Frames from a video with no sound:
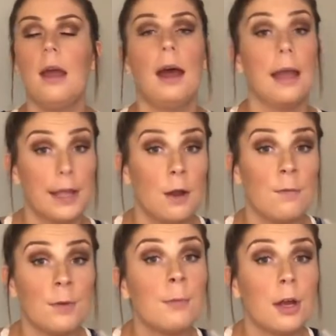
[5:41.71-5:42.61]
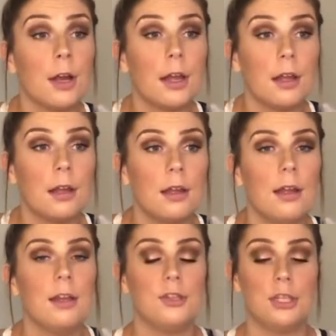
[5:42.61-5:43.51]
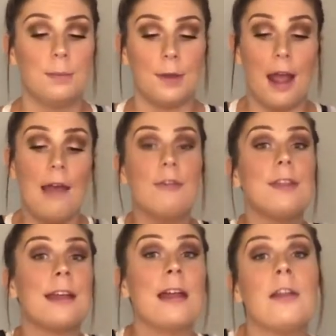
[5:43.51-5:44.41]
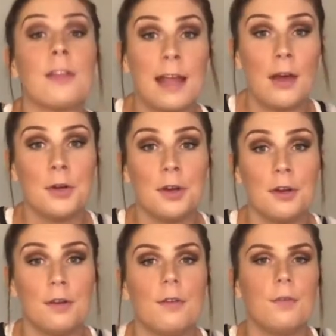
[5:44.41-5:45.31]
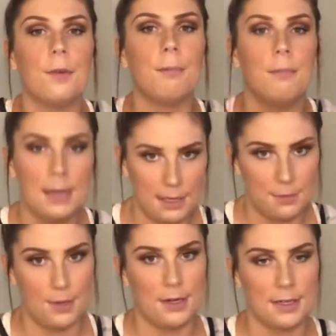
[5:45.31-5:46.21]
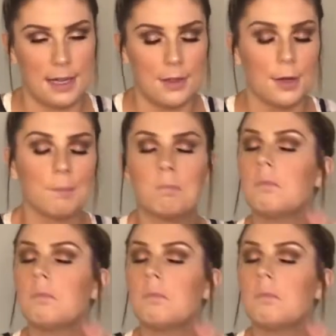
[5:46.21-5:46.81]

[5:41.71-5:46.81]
I get home from work. She put everything out on the counter for me to put it together.